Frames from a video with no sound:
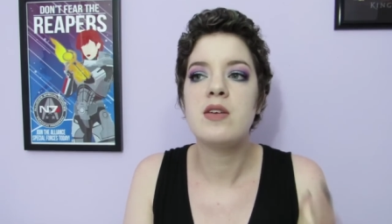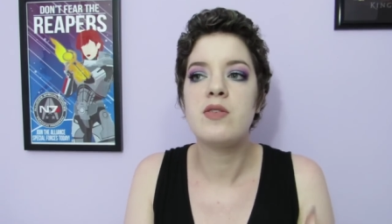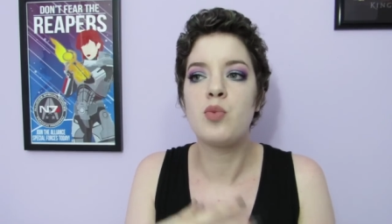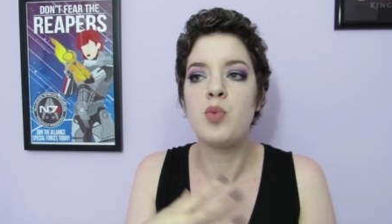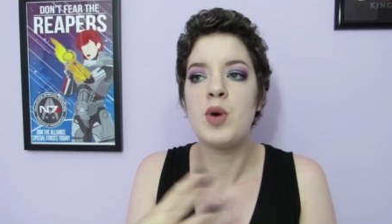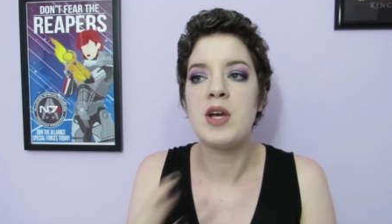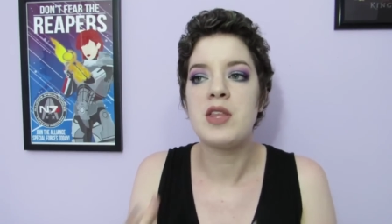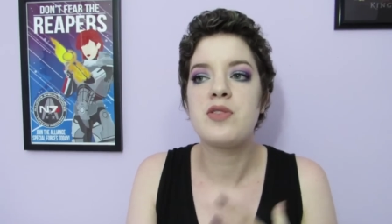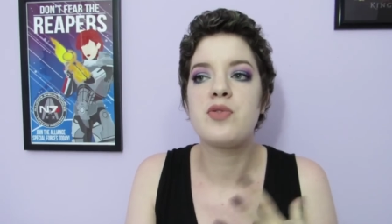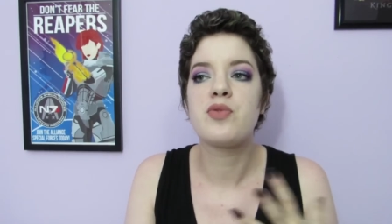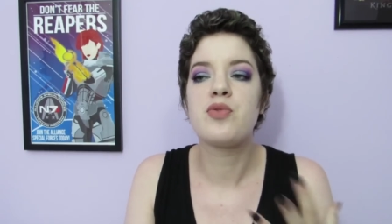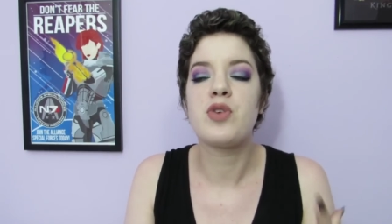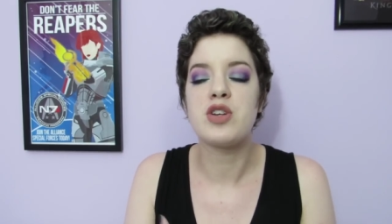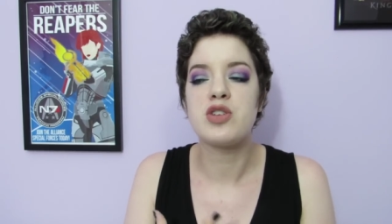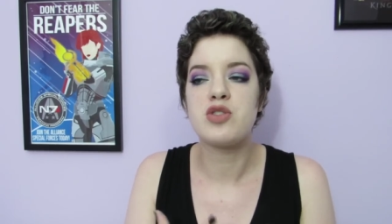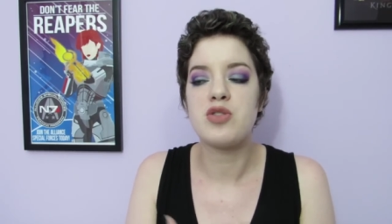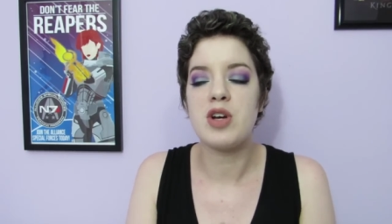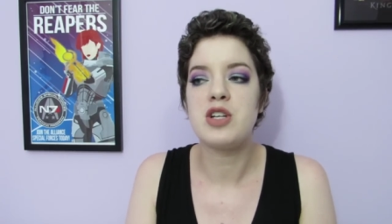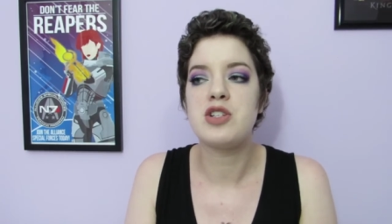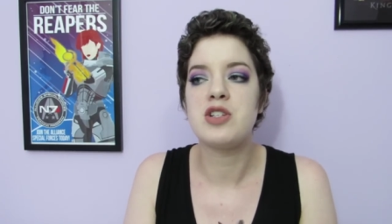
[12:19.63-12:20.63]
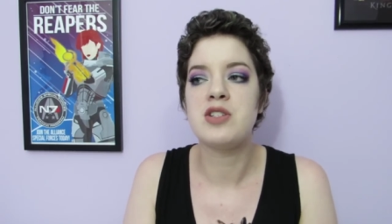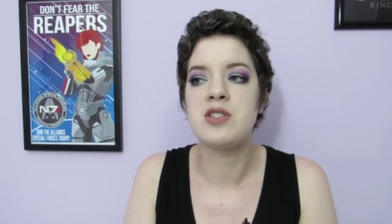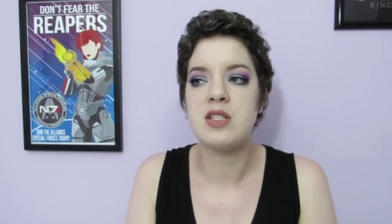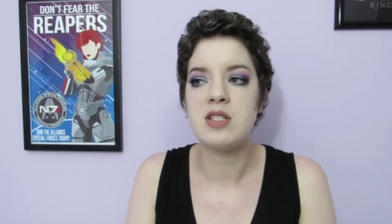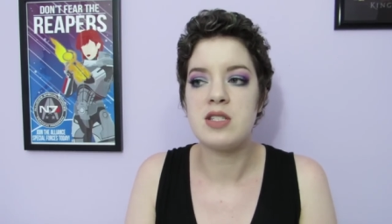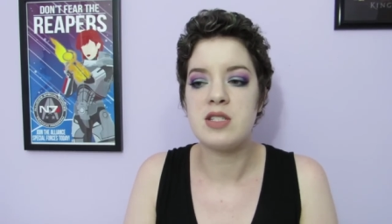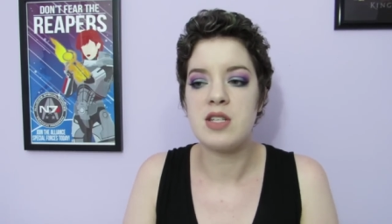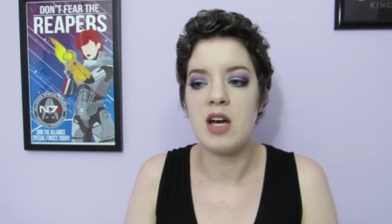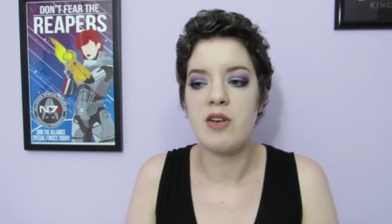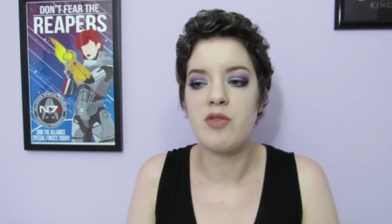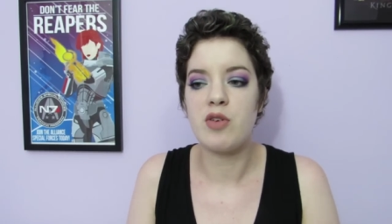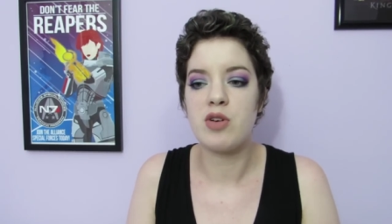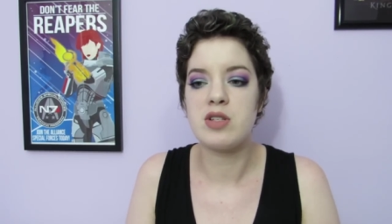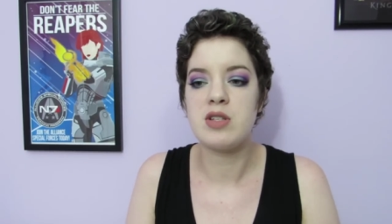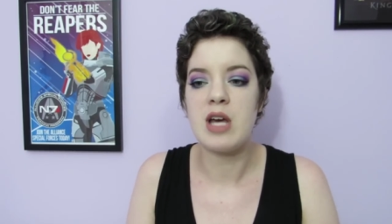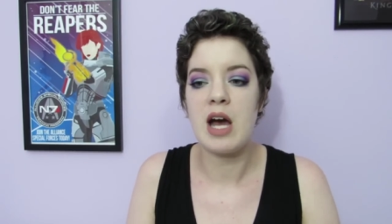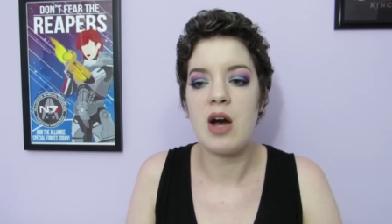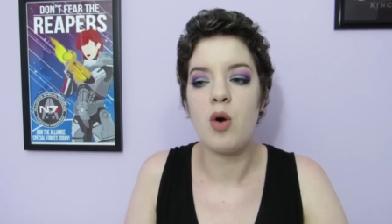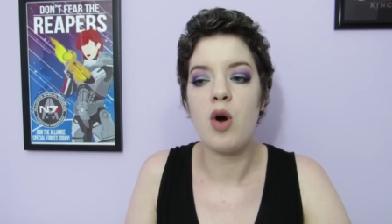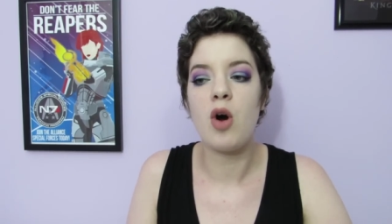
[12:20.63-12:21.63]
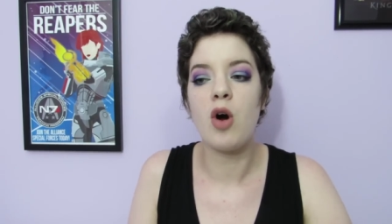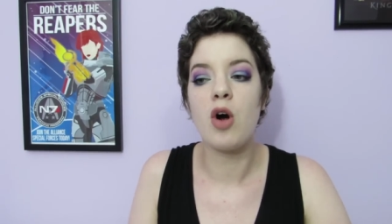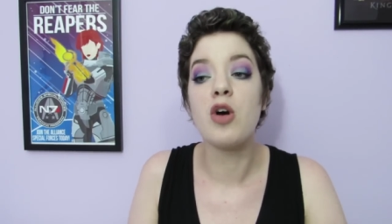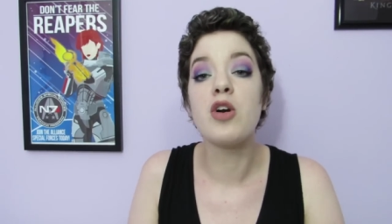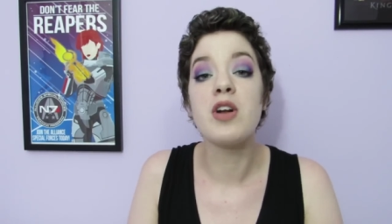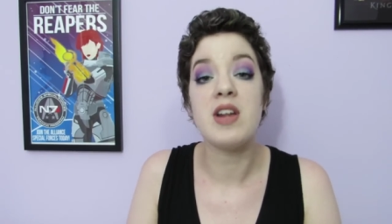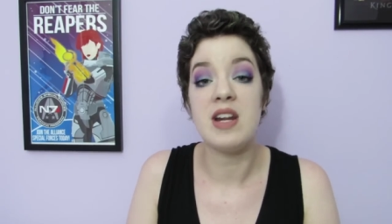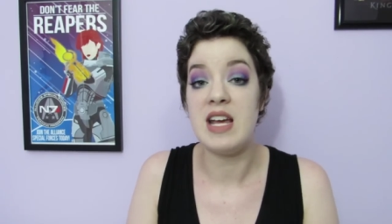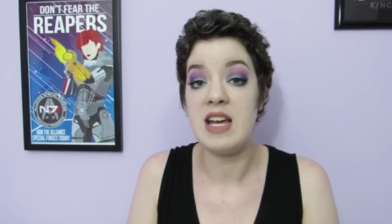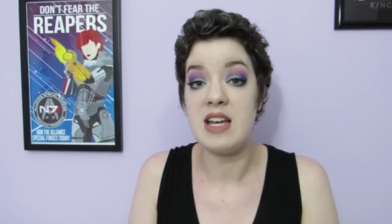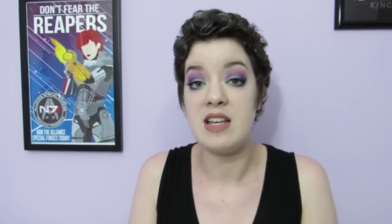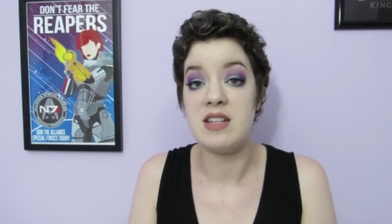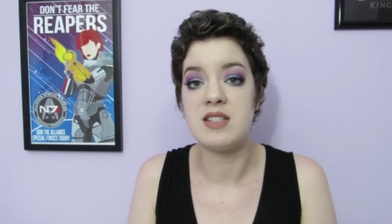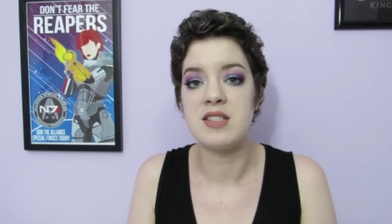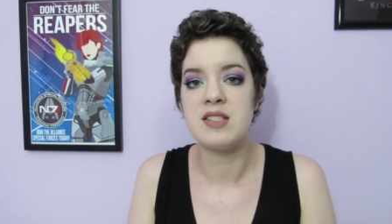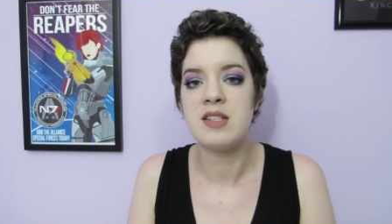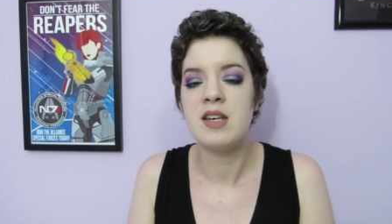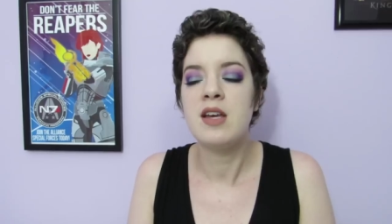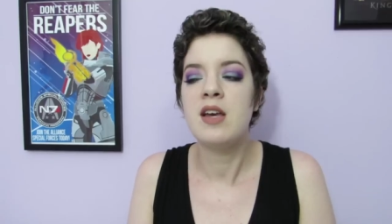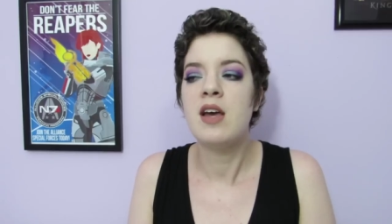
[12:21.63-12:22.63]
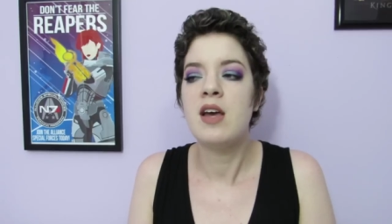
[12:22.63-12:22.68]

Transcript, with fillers: with frustrations and stuff, or how hard it is